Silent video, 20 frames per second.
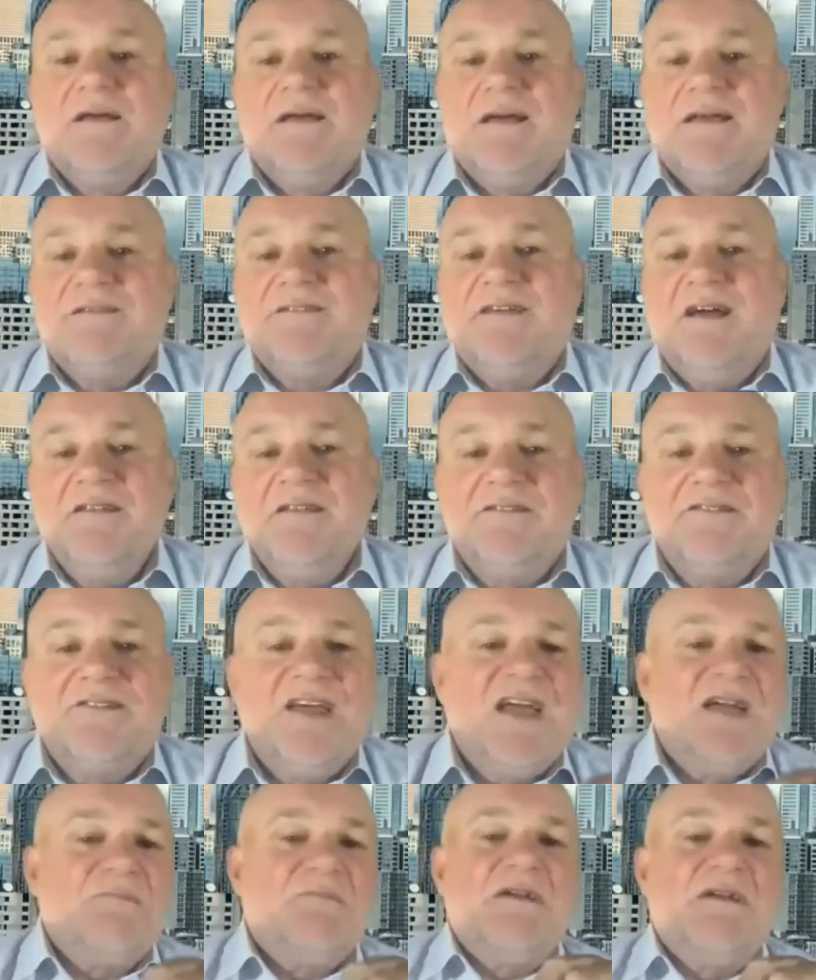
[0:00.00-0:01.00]
it's going to
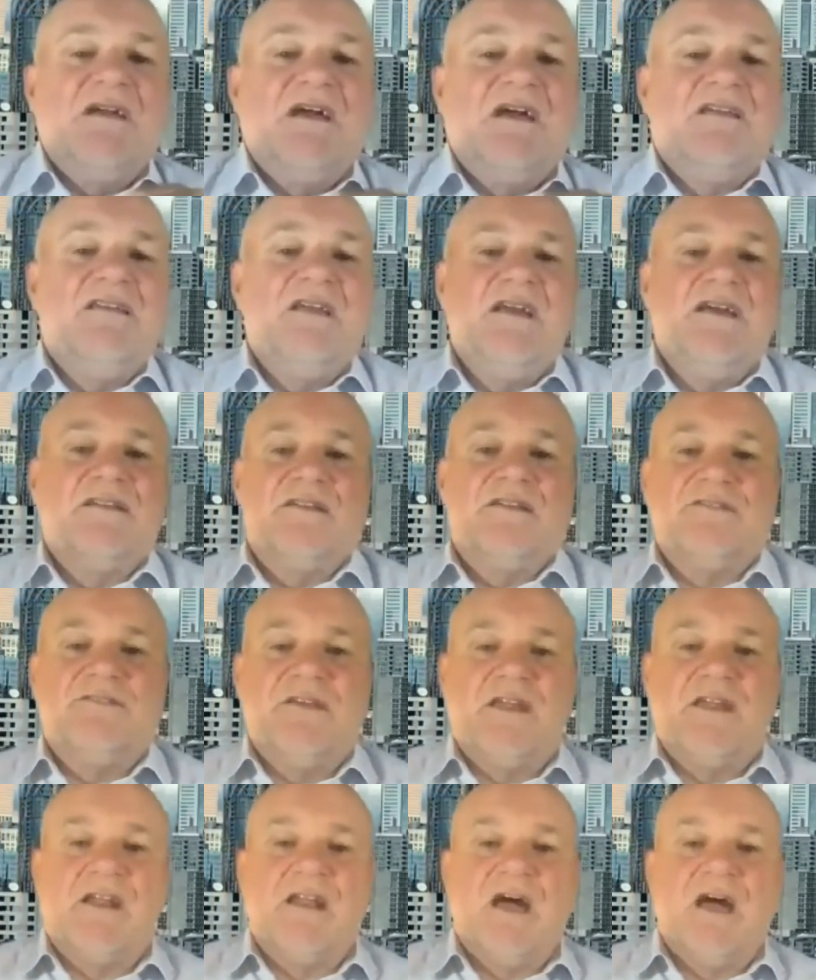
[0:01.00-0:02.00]
take me a year to
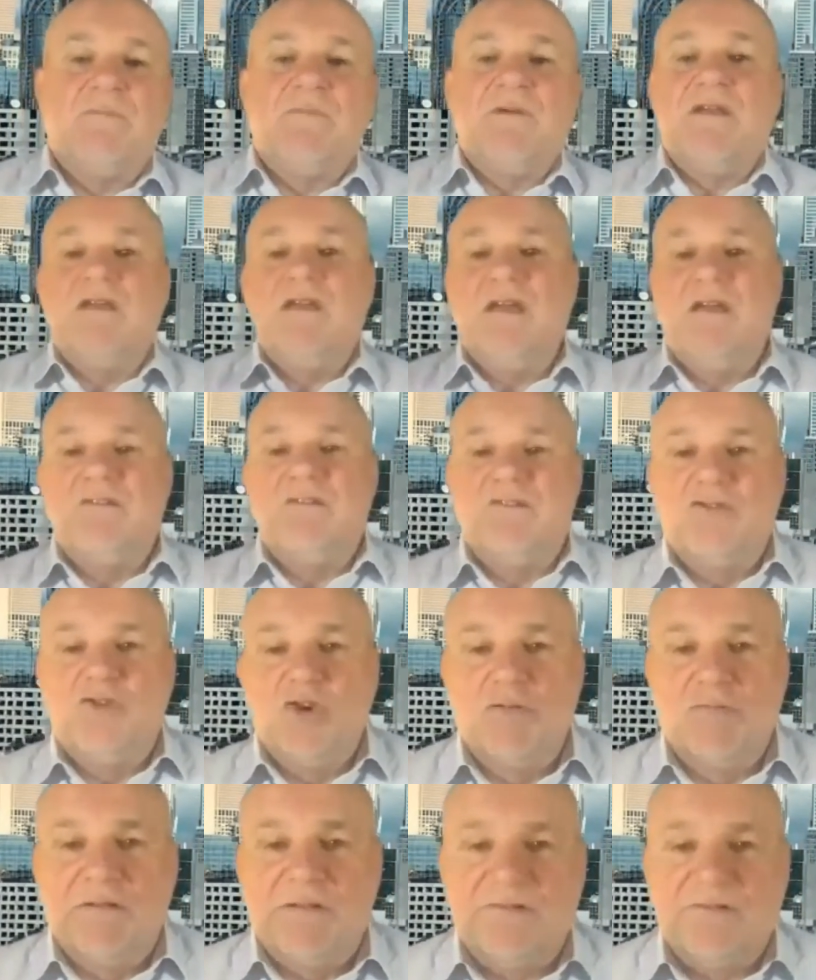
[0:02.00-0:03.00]
set it up, a year to
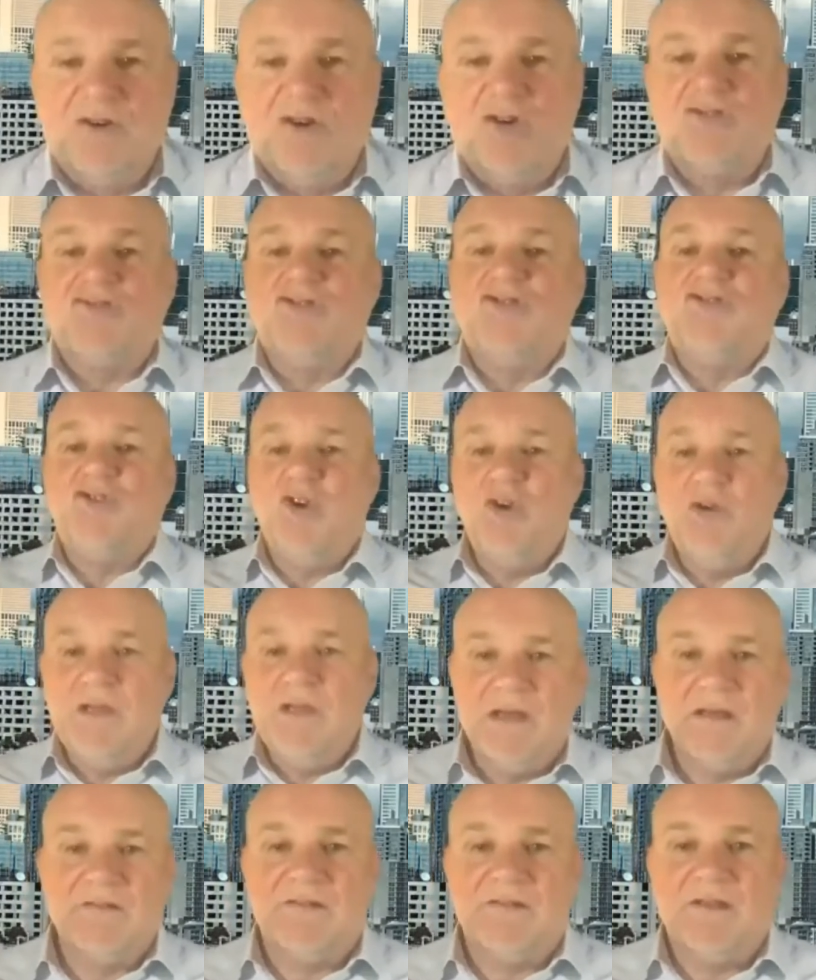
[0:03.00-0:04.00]
do research, and 2
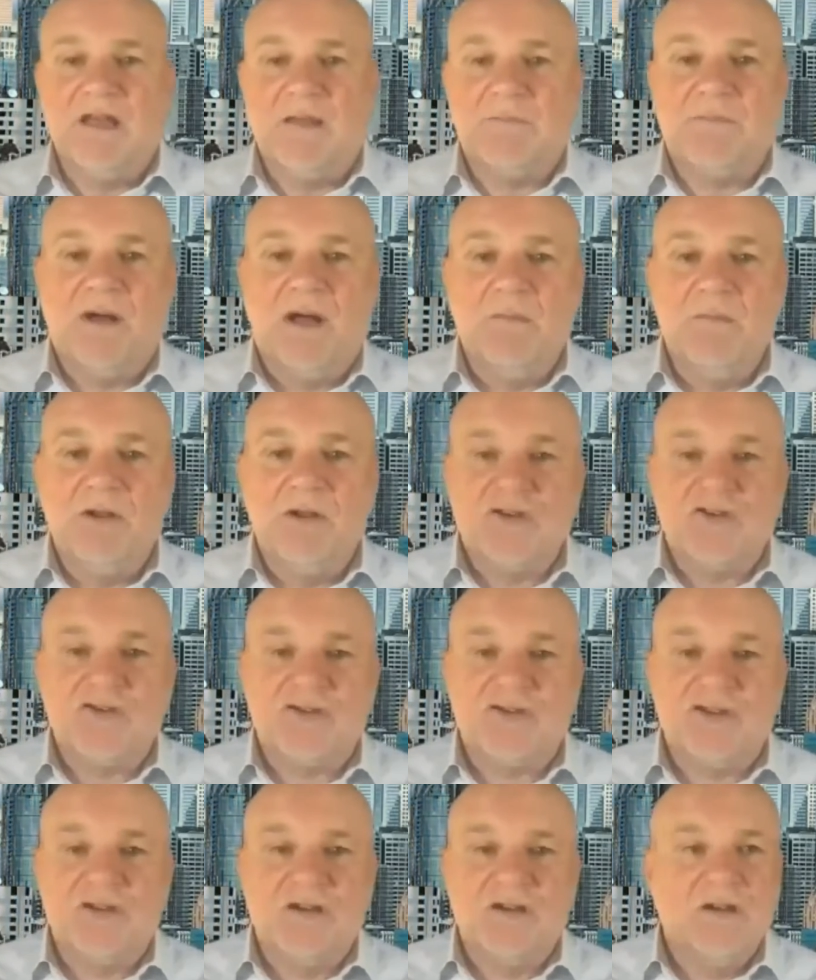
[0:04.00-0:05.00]
years to get
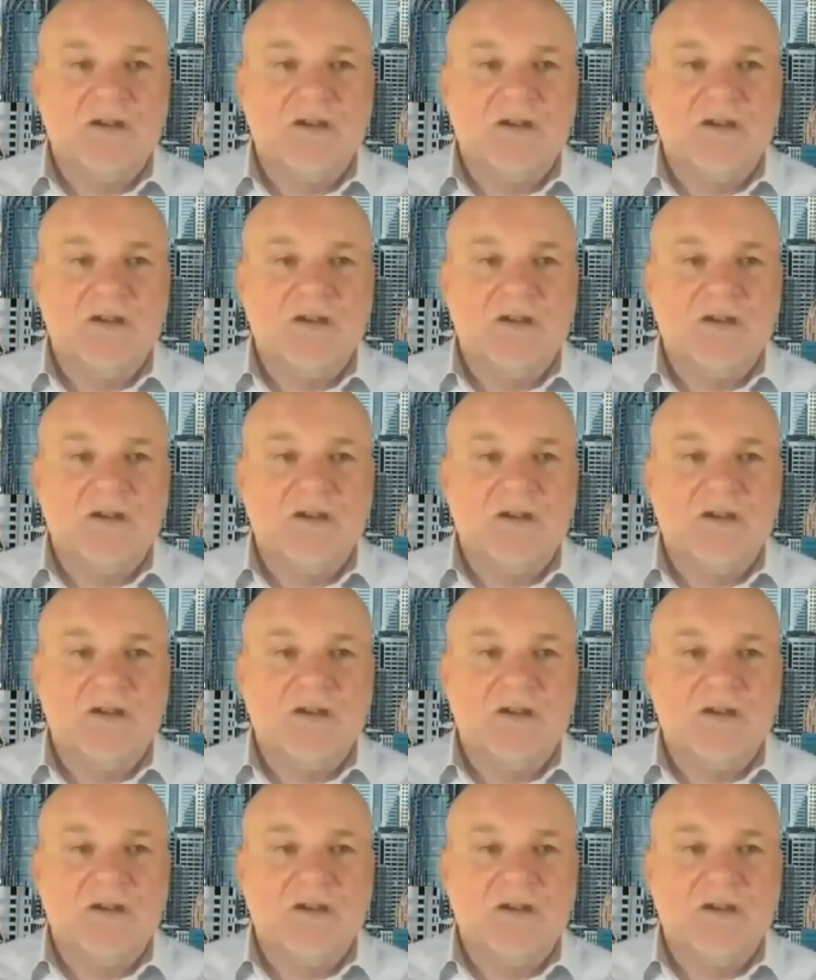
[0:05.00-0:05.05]
published.